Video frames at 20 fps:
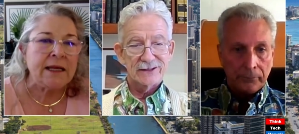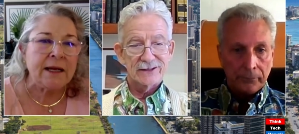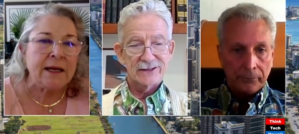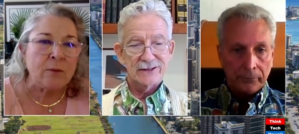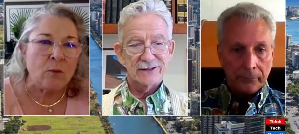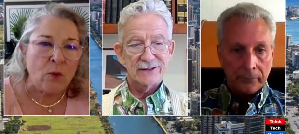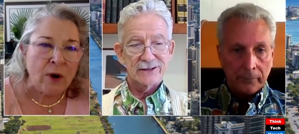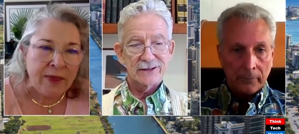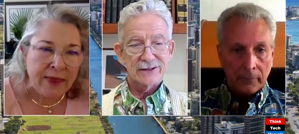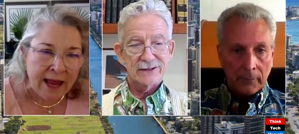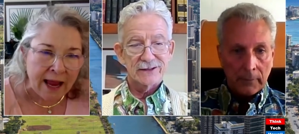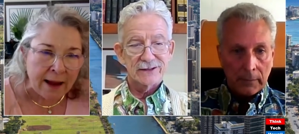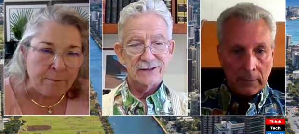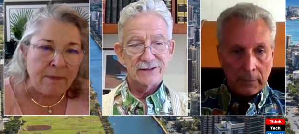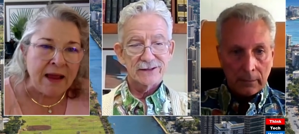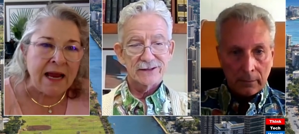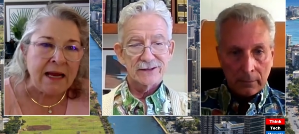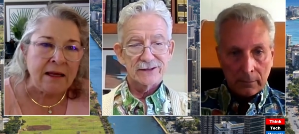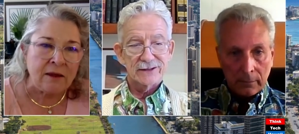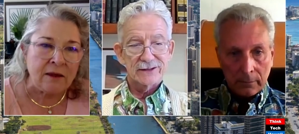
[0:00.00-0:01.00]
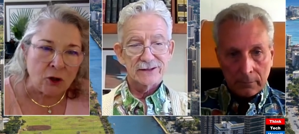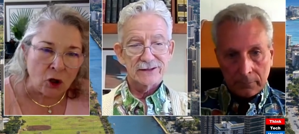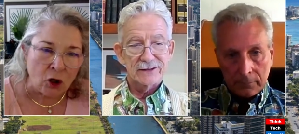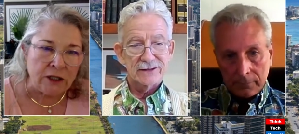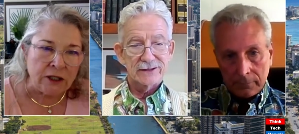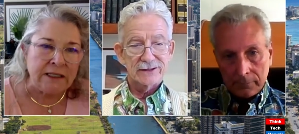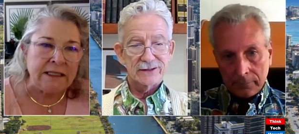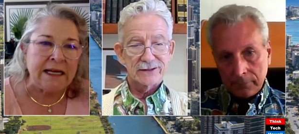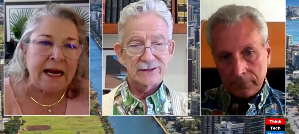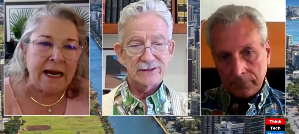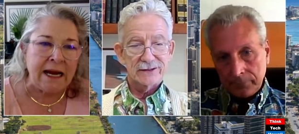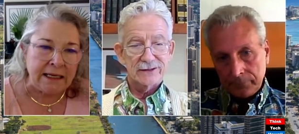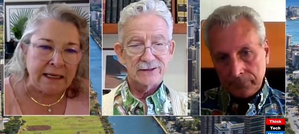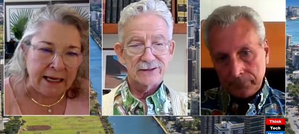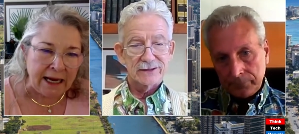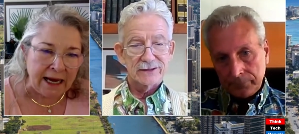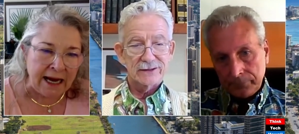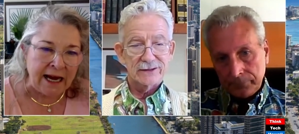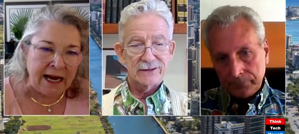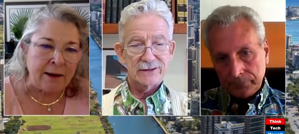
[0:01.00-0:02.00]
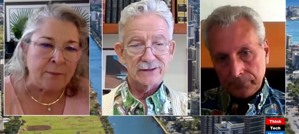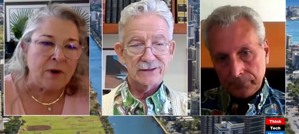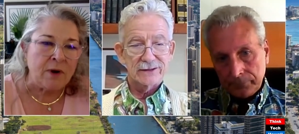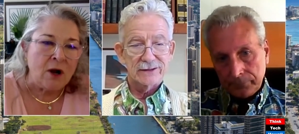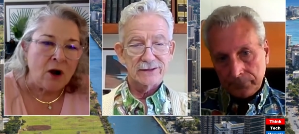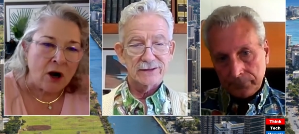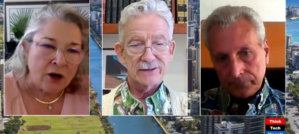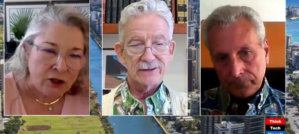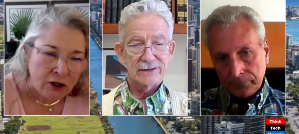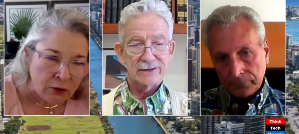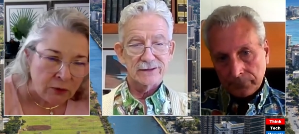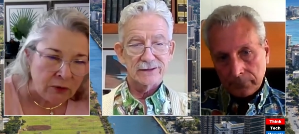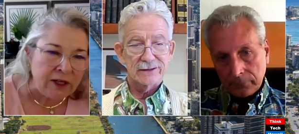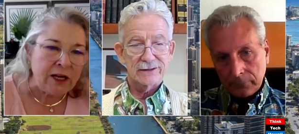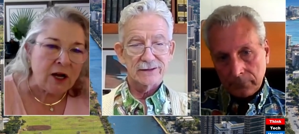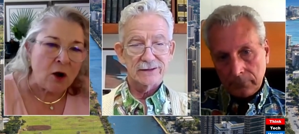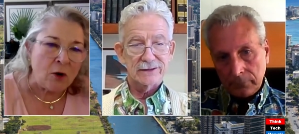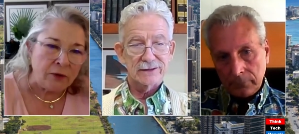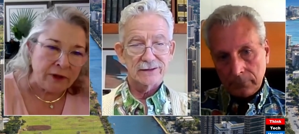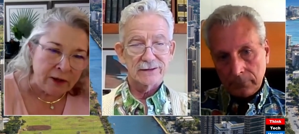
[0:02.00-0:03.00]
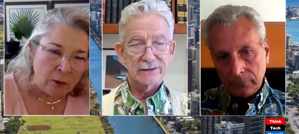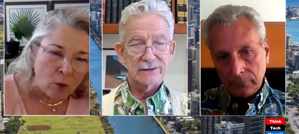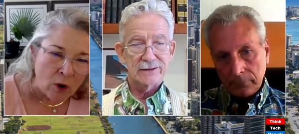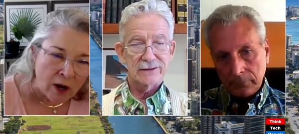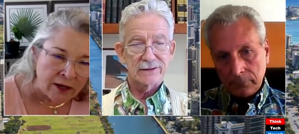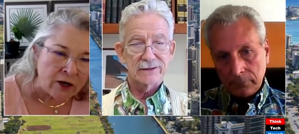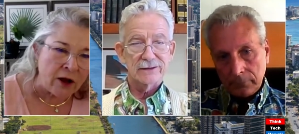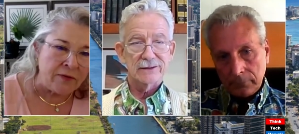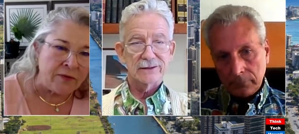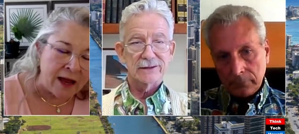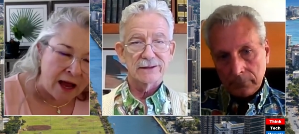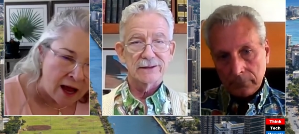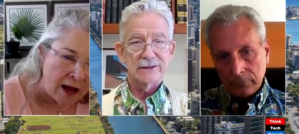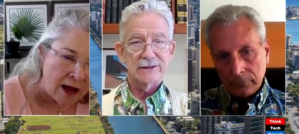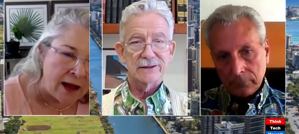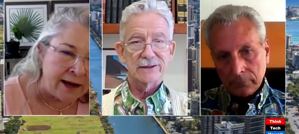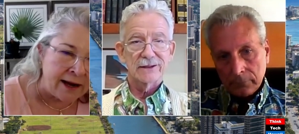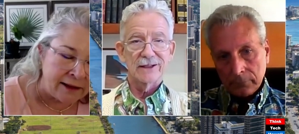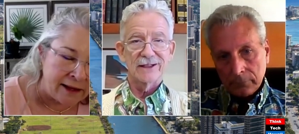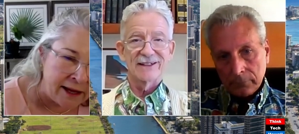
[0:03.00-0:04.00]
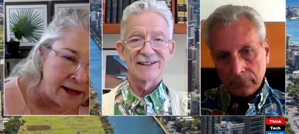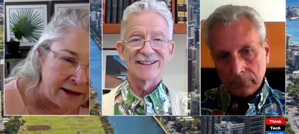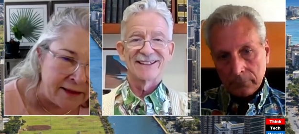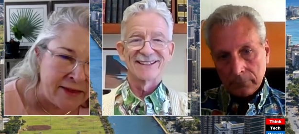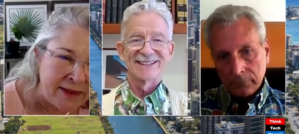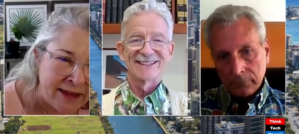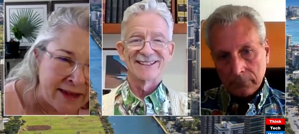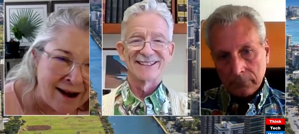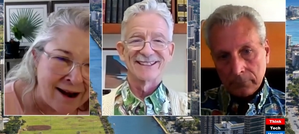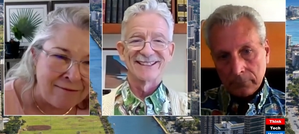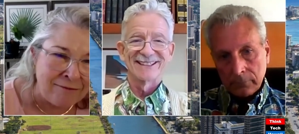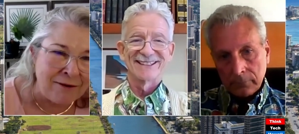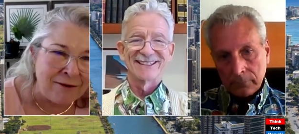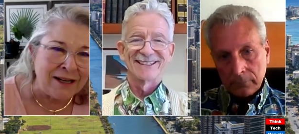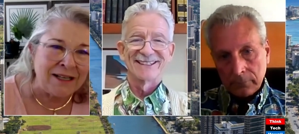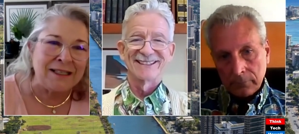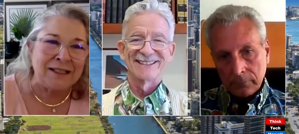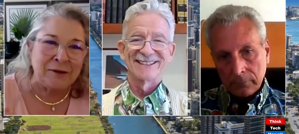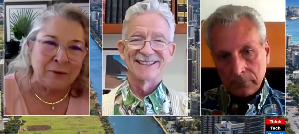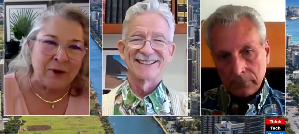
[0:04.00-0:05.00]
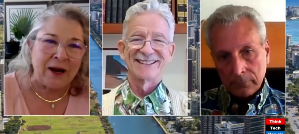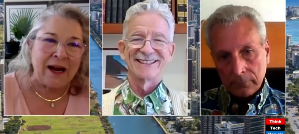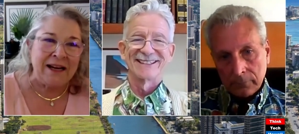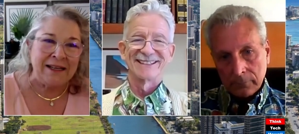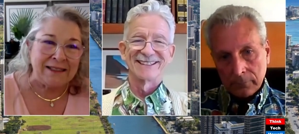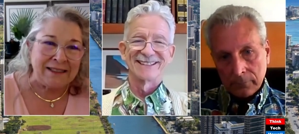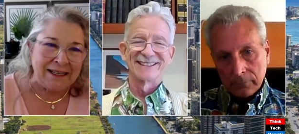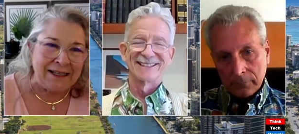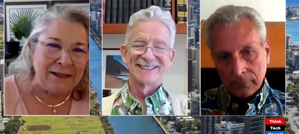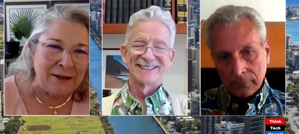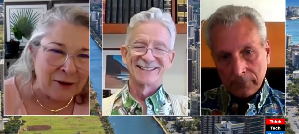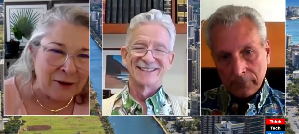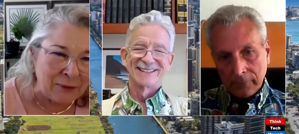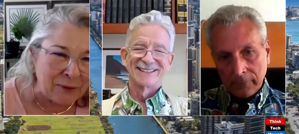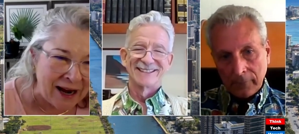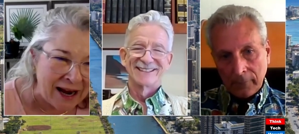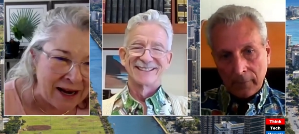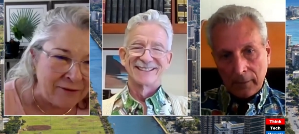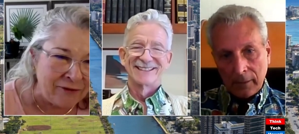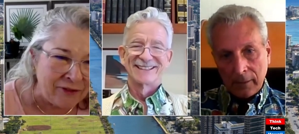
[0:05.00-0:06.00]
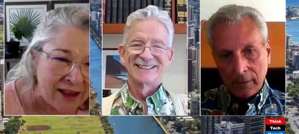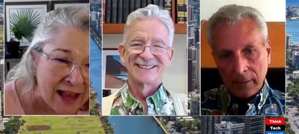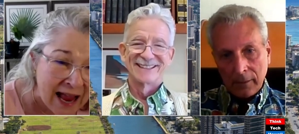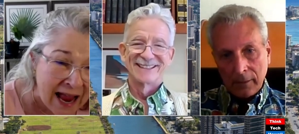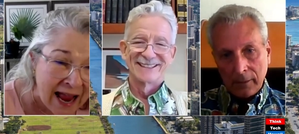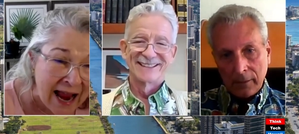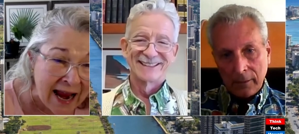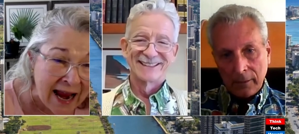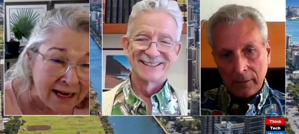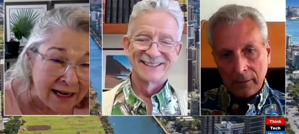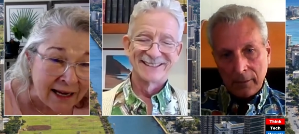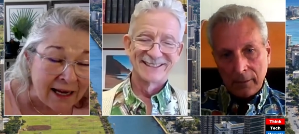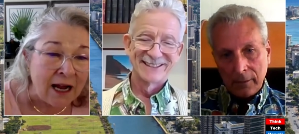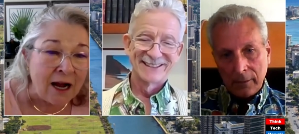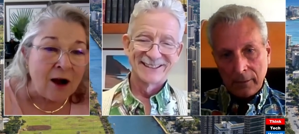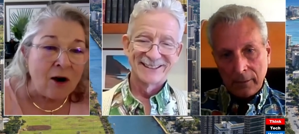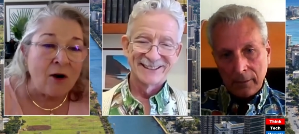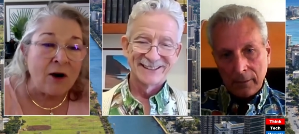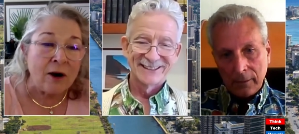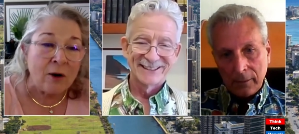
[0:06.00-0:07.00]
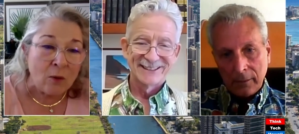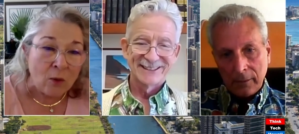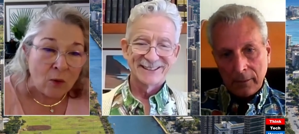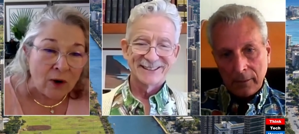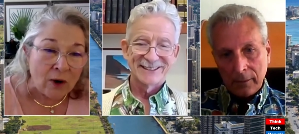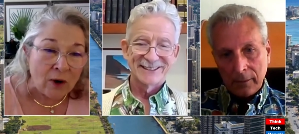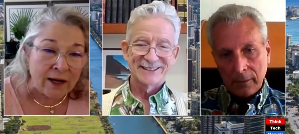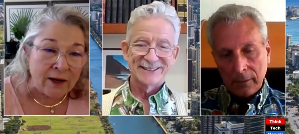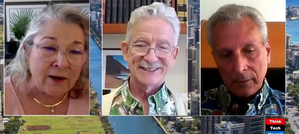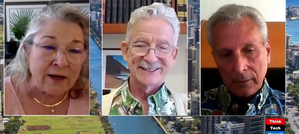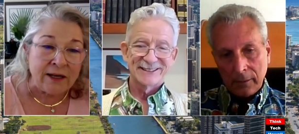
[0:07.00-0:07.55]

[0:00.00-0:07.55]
Speaker 1: that when that May third date came, are you the only one on the island that was raising the red flag? Or what,